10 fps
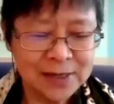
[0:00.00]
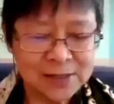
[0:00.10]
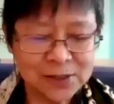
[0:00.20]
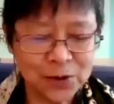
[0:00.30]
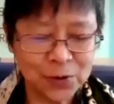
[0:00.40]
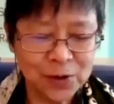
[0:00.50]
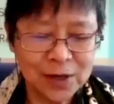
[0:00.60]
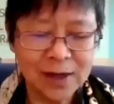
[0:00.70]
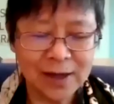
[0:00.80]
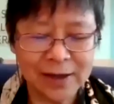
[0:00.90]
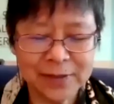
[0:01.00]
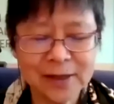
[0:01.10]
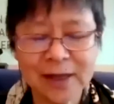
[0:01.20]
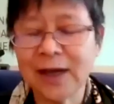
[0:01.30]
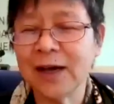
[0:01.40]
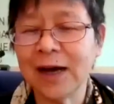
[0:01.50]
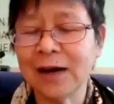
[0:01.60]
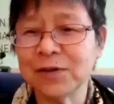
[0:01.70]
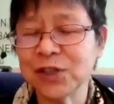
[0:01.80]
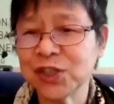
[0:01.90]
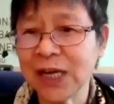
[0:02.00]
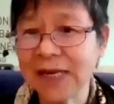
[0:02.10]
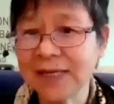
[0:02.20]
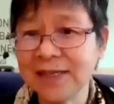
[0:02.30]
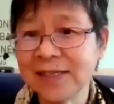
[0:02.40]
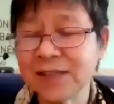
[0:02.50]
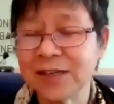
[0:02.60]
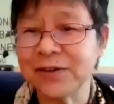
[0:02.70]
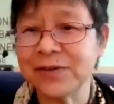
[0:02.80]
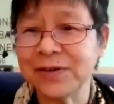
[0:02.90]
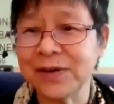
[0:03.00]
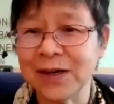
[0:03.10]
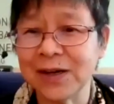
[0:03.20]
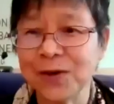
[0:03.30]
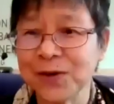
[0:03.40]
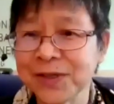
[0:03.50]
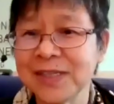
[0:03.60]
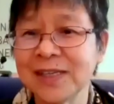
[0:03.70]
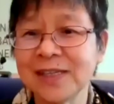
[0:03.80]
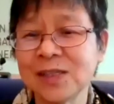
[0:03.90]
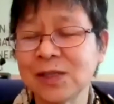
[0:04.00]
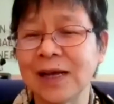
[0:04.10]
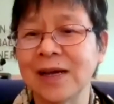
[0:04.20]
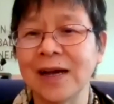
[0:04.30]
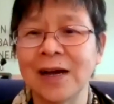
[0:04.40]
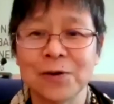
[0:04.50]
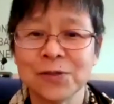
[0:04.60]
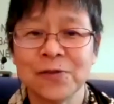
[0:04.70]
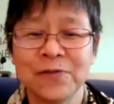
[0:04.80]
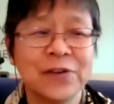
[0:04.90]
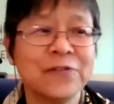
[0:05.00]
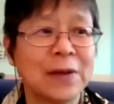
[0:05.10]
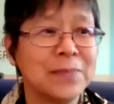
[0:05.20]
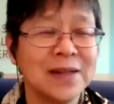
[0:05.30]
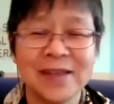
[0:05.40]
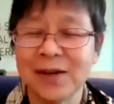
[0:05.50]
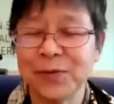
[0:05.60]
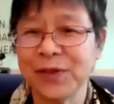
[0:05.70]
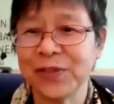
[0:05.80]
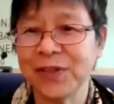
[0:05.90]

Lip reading: So I think our Chinese audience are also very familiar with